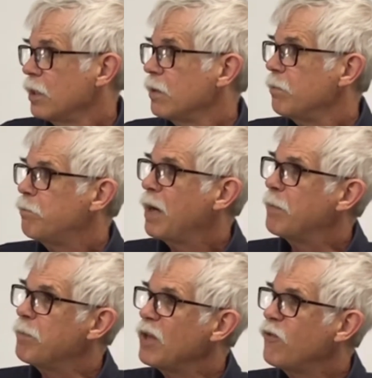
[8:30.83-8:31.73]

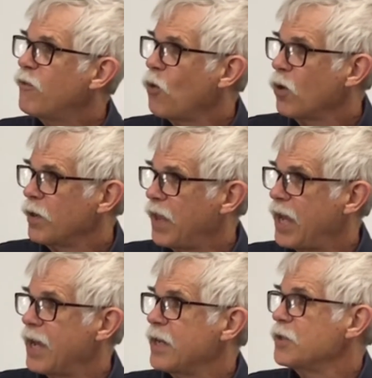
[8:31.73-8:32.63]
But before
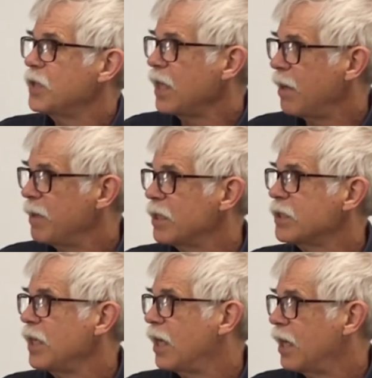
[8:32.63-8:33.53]
that, as the
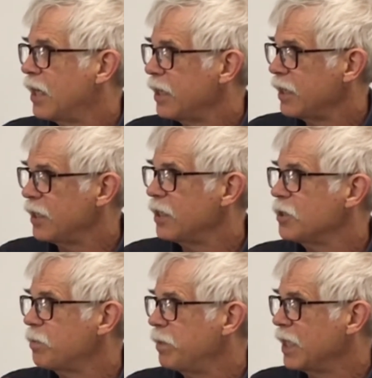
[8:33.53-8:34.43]
MLTI
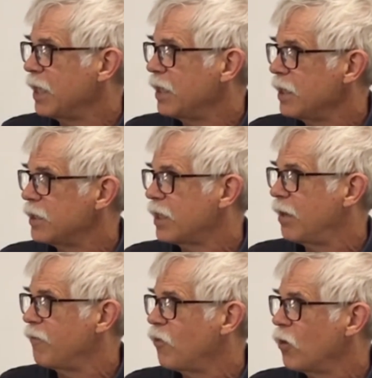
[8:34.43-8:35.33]
is beginning to
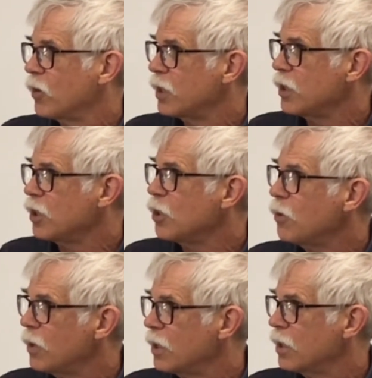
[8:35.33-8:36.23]
come forward, you
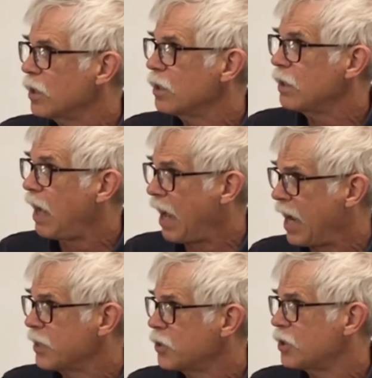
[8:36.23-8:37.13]
were
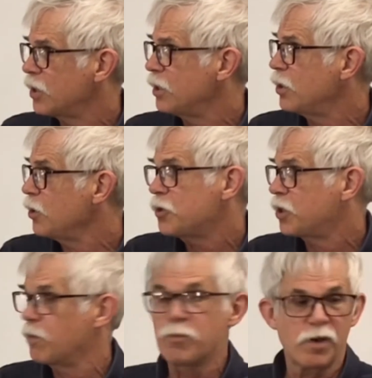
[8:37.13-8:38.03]
asked to do
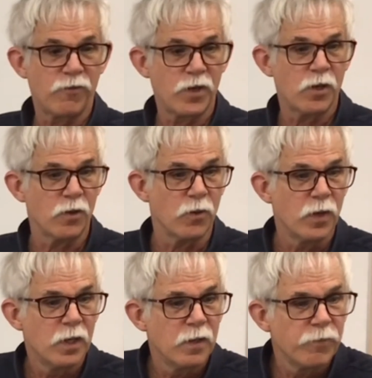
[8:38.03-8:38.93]
some review.
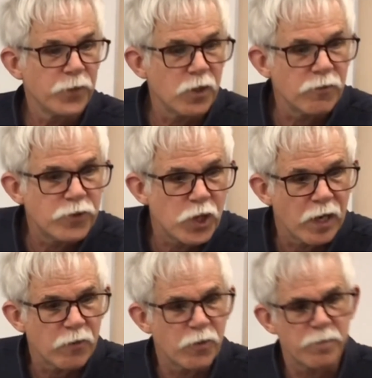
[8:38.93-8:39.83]
You've
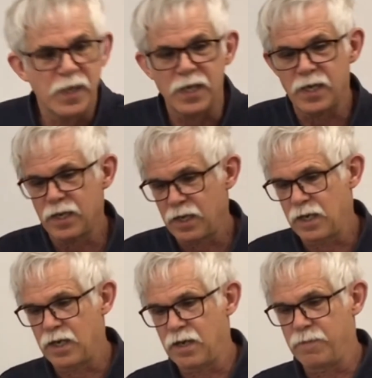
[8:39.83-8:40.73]
shared with me
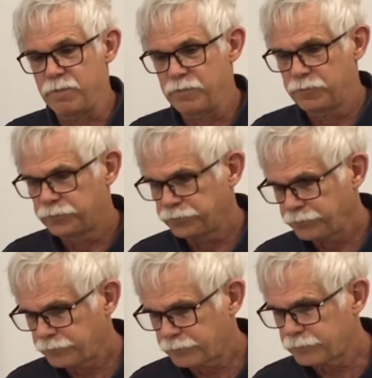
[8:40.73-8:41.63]

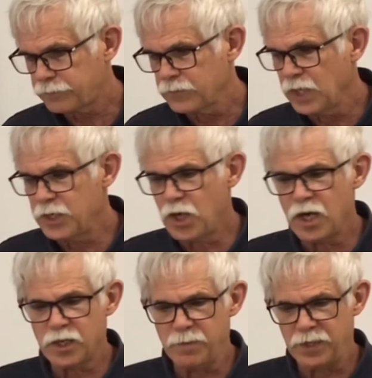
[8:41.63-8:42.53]
a
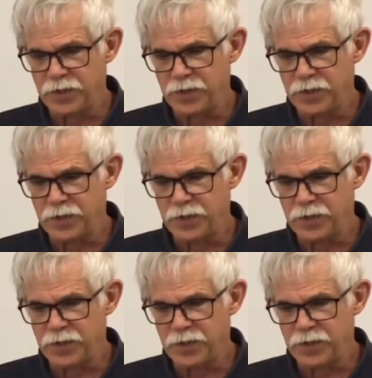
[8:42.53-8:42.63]
document.